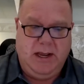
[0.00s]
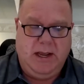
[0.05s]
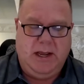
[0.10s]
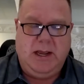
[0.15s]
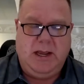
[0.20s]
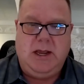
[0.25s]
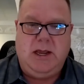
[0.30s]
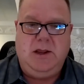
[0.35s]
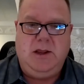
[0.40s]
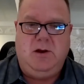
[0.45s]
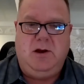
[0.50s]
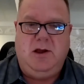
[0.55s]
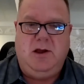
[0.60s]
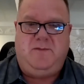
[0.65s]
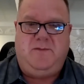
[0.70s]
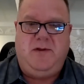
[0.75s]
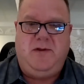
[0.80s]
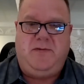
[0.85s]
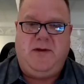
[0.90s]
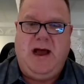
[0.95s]

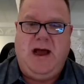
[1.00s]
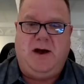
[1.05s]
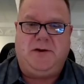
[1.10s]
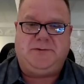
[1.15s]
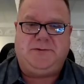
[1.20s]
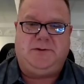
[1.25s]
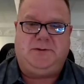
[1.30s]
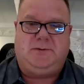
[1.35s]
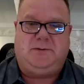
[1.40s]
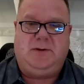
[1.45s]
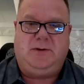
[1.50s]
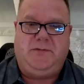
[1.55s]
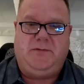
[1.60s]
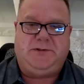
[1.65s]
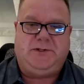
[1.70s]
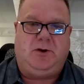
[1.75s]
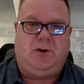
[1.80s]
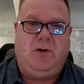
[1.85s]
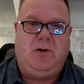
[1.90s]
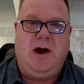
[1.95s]
if the house if
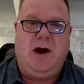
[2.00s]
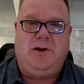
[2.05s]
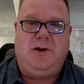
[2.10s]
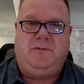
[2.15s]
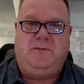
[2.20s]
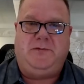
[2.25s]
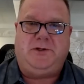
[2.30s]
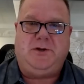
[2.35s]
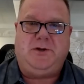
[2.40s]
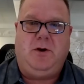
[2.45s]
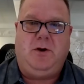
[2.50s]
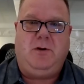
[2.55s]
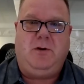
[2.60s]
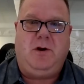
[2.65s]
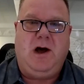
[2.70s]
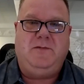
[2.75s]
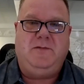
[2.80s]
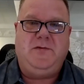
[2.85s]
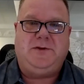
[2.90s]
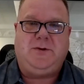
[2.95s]
it's a grounder, if it's a
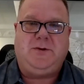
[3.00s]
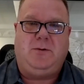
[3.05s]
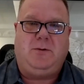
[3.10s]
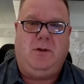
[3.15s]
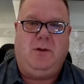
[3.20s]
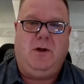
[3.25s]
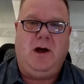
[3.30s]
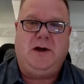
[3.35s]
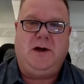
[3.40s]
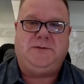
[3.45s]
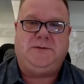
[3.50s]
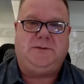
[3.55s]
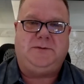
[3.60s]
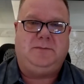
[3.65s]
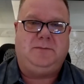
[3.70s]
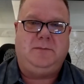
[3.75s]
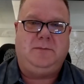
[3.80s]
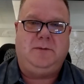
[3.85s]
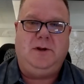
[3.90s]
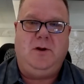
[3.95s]
obvious total
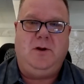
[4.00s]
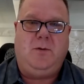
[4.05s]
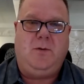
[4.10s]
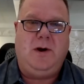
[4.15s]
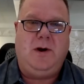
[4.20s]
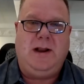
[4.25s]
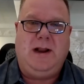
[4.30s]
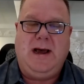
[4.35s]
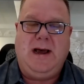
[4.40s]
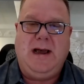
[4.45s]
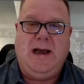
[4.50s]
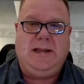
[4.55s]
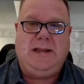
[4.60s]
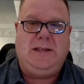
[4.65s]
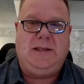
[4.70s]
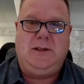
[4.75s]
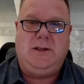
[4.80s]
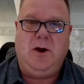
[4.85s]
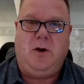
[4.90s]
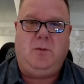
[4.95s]
loss, you know what, I
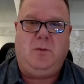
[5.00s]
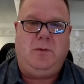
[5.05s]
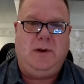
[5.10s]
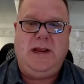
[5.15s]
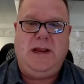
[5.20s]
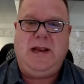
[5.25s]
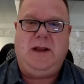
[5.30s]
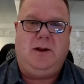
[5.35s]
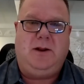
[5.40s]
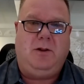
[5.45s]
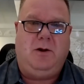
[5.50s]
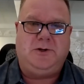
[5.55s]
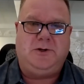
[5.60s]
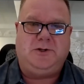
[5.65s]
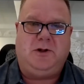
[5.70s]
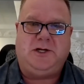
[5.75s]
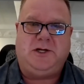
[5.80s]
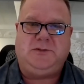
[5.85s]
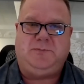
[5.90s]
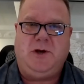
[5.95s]
don't need a large
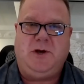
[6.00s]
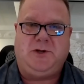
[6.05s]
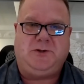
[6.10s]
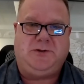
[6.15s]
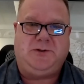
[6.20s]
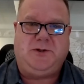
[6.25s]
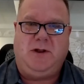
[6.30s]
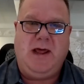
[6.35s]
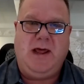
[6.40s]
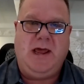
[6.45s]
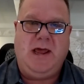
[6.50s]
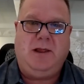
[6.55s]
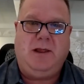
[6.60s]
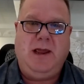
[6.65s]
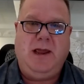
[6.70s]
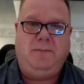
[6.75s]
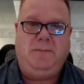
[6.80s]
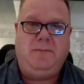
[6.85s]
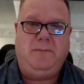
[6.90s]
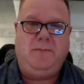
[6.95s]
loss specialist on that claim.